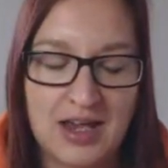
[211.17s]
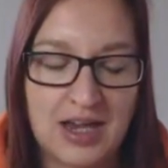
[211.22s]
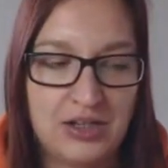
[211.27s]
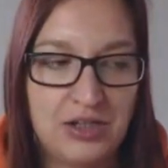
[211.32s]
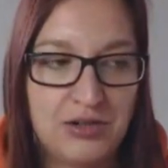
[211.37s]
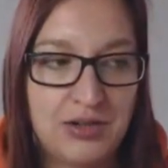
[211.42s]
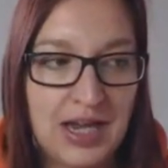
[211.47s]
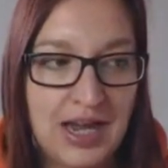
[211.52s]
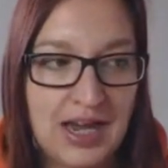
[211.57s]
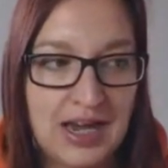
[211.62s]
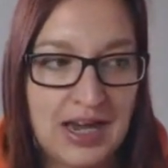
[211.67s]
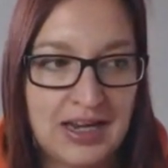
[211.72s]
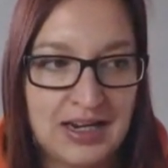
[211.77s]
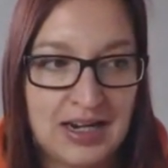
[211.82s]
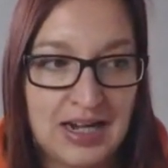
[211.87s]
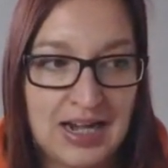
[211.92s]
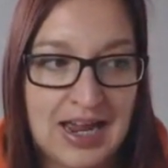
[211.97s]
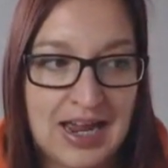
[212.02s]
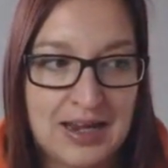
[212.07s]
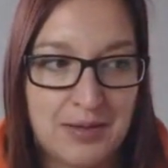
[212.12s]
And you
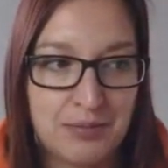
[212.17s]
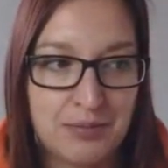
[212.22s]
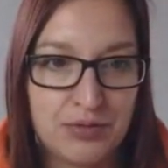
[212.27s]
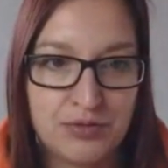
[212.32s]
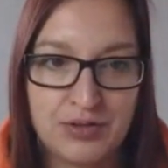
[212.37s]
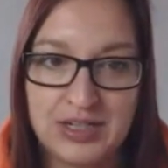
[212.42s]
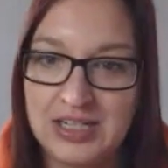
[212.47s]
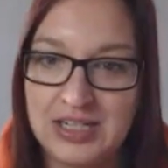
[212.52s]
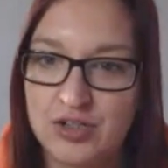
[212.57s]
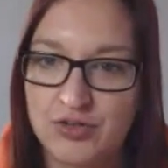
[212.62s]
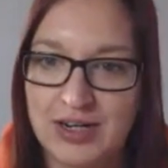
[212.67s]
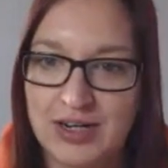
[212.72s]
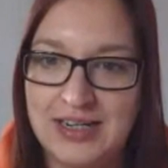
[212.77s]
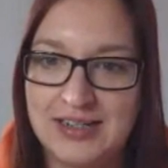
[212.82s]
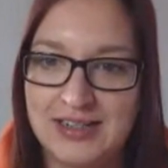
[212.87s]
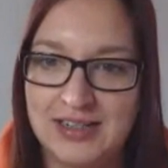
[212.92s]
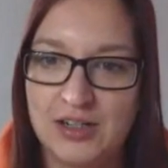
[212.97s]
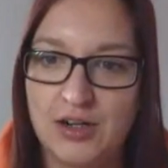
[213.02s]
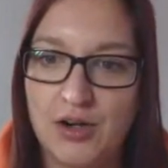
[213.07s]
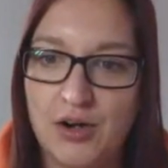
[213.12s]
can claim
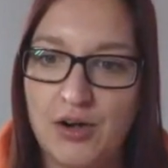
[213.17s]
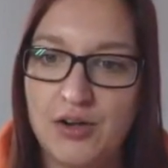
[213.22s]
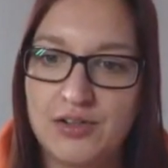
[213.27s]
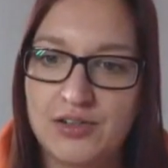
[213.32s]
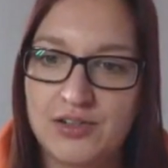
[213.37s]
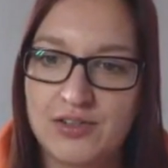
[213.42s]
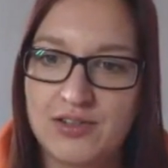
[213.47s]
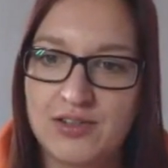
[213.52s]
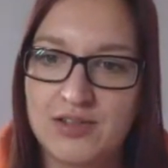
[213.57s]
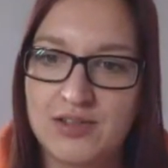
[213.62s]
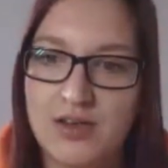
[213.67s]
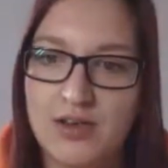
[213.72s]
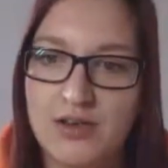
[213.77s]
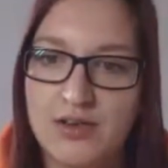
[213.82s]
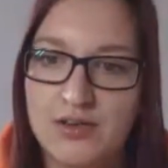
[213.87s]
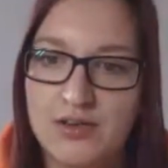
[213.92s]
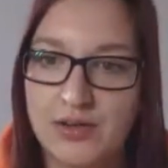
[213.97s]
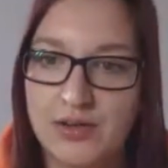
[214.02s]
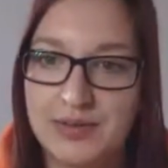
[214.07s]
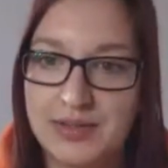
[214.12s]
pre-trading costs.
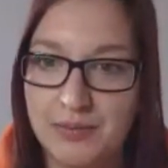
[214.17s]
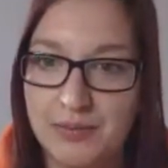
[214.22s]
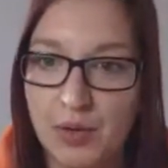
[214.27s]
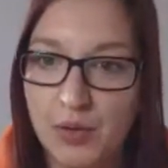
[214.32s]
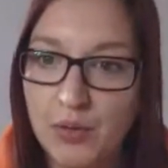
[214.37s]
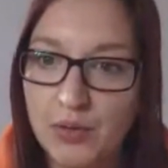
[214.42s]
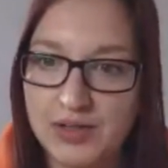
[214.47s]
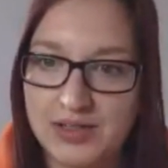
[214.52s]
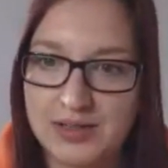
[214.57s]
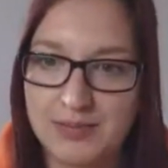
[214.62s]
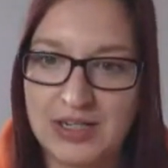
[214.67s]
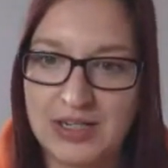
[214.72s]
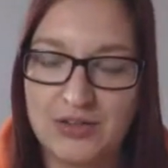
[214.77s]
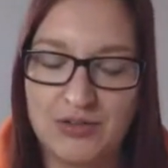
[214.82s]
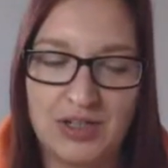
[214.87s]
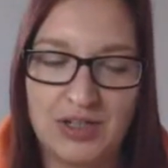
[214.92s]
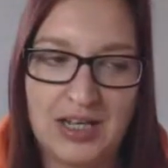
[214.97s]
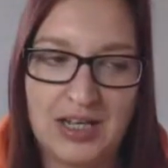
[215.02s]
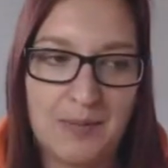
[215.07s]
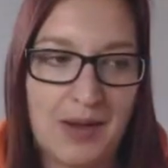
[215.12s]
So it's important to make
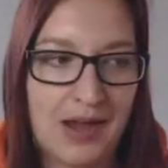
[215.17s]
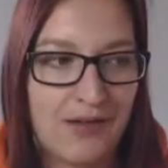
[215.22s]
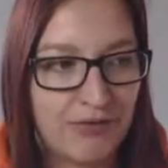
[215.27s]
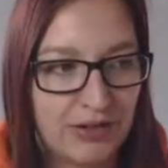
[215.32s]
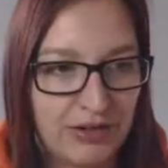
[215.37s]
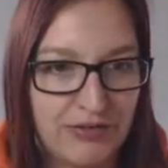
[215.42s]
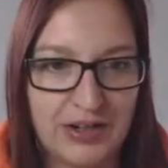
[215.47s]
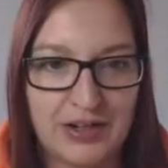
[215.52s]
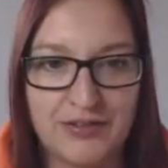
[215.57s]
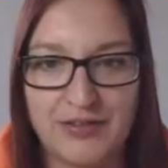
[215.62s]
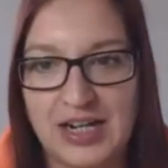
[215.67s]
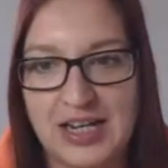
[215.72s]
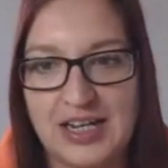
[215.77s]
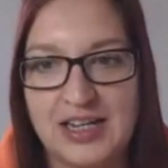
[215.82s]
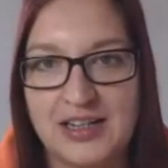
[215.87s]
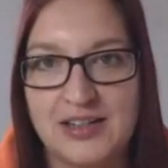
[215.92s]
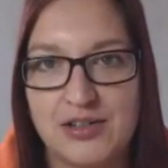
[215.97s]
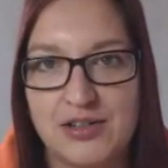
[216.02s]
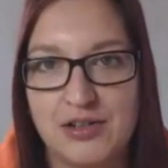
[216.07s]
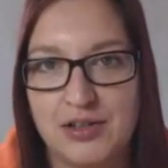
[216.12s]
sure you keep everything
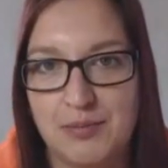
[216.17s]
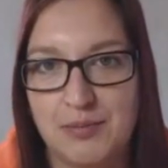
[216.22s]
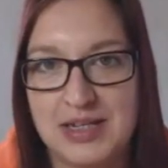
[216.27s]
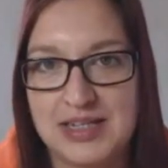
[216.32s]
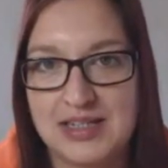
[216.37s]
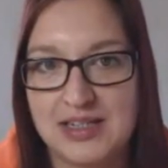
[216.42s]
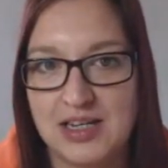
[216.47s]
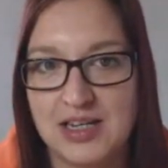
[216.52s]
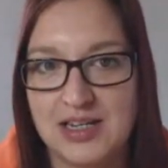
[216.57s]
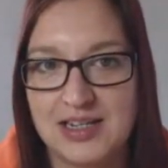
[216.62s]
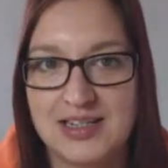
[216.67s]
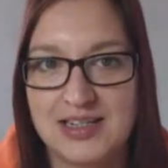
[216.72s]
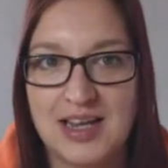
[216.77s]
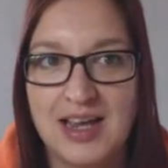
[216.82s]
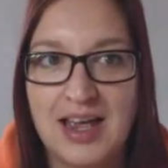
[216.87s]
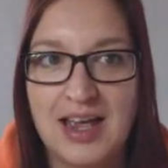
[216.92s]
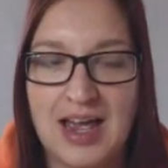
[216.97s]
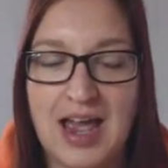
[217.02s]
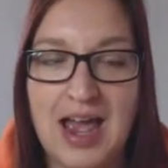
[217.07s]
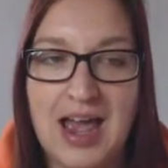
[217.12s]
related to the business
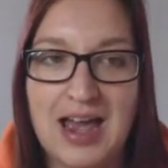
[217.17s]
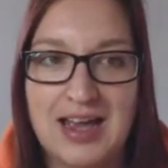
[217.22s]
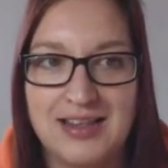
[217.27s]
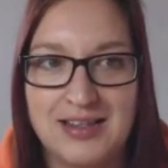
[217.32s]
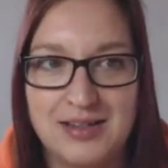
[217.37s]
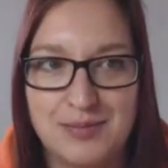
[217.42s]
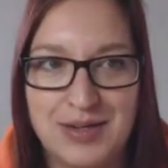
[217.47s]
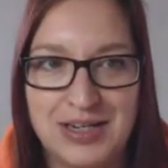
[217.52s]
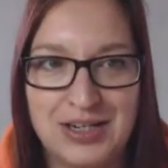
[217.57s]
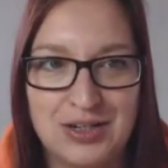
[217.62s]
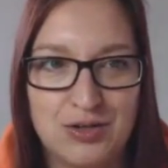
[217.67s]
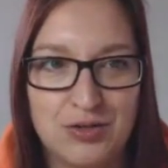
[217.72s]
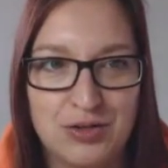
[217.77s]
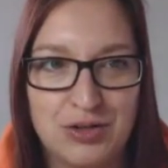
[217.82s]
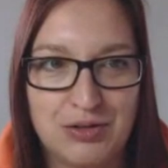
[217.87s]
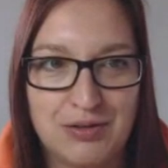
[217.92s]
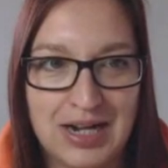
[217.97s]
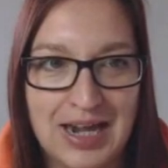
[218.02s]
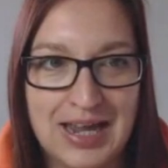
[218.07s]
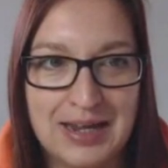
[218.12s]
and make sure
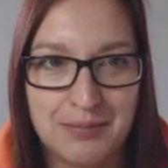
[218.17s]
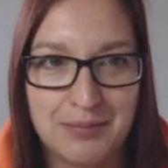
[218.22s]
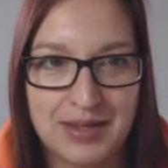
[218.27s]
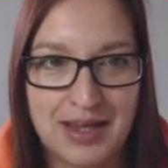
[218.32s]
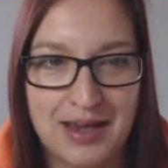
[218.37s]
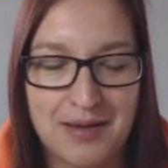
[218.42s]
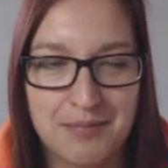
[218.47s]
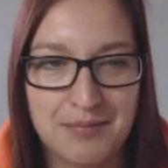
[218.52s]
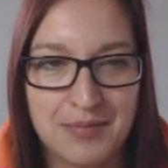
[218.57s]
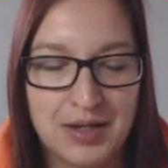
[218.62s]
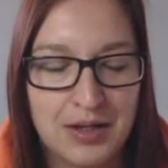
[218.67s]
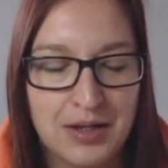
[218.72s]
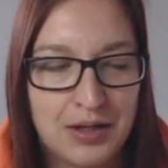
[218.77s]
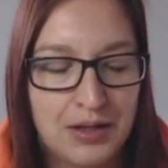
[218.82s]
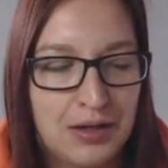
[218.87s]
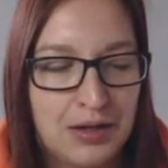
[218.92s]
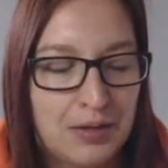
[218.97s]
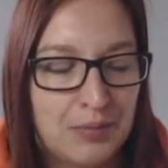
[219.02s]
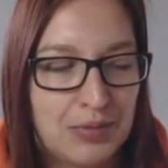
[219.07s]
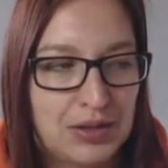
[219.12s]
you claim them,
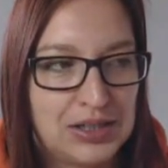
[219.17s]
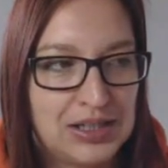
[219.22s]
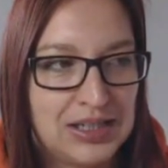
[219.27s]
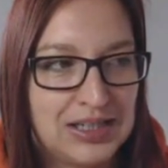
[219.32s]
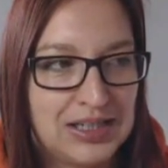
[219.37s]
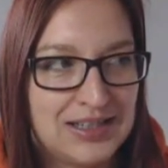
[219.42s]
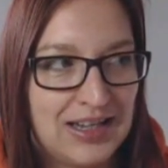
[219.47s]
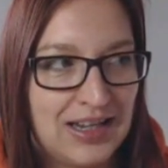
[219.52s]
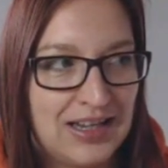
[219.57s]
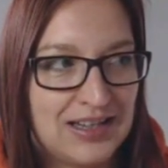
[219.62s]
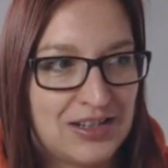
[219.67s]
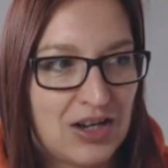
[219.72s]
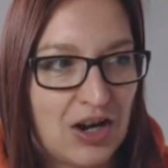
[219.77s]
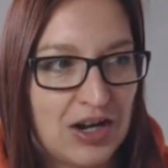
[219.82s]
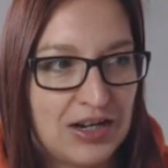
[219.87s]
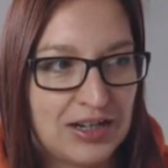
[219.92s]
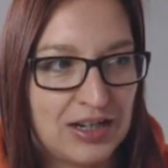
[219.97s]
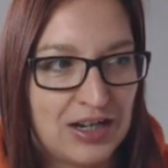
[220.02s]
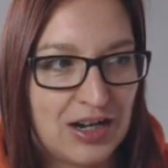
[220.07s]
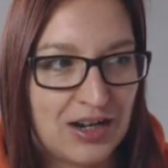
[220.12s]
because it's
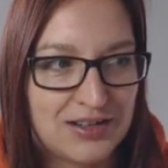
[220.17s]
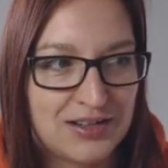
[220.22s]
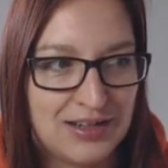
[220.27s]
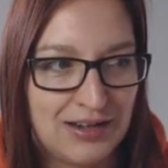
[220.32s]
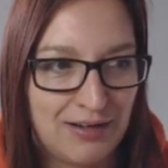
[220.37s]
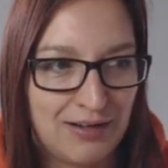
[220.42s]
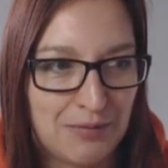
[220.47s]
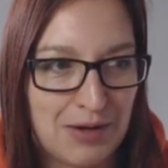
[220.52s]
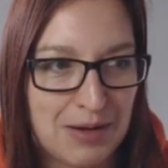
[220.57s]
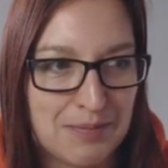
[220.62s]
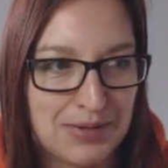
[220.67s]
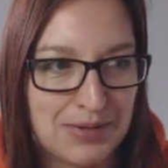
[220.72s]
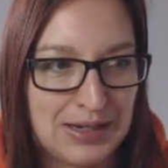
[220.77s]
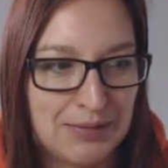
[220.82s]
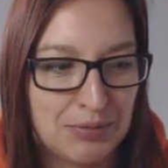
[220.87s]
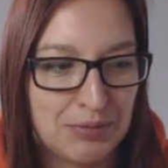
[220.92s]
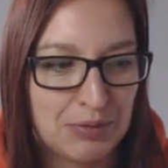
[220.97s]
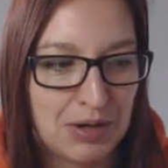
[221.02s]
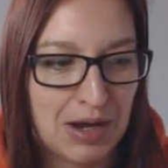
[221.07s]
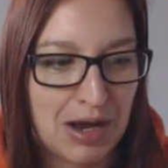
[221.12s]
kind of gutting when
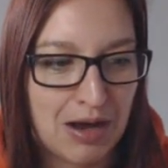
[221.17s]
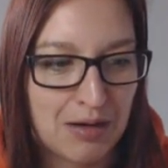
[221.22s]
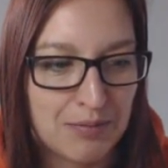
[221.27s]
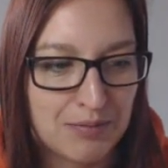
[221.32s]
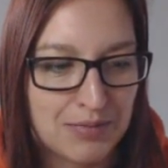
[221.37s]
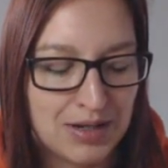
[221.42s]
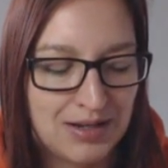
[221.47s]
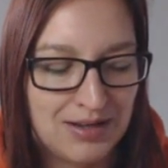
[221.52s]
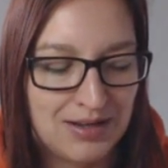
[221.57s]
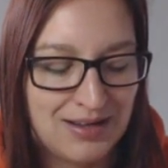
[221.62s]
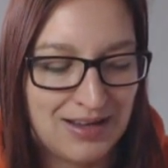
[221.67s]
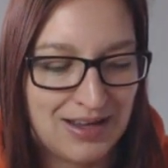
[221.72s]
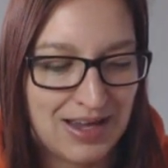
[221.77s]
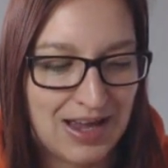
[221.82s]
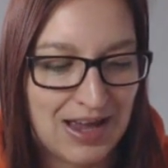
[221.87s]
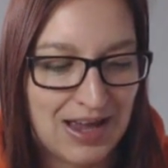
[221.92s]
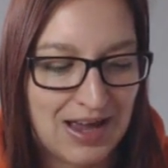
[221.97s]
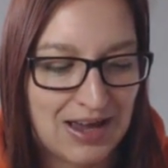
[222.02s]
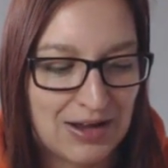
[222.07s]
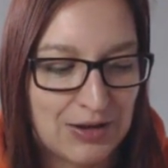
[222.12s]
people come
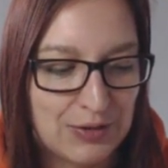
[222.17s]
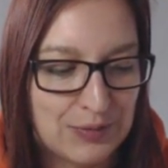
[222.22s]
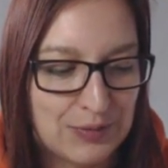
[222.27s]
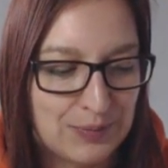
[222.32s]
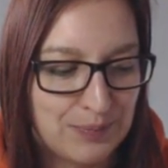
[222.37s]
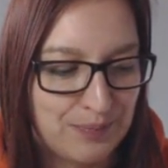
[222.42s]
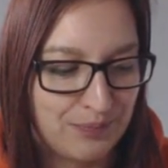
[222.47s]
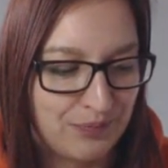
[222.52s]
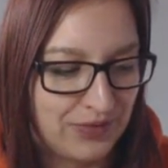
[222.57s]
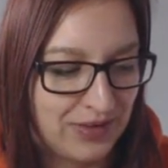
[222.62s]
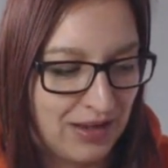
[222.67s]
um,